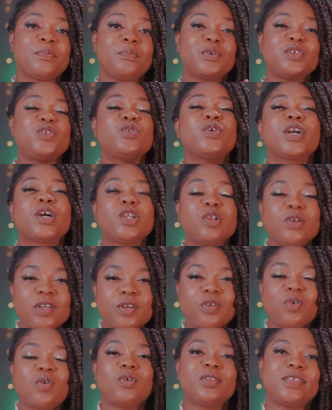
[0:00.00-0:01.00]
but you're
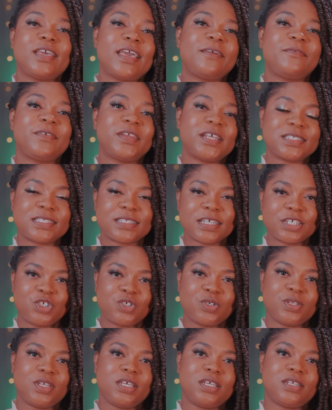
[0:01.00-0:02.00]
including all the evidence
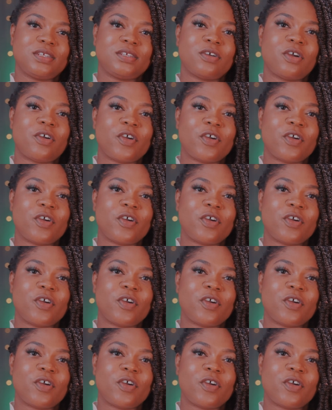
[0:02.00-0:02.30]
that you need.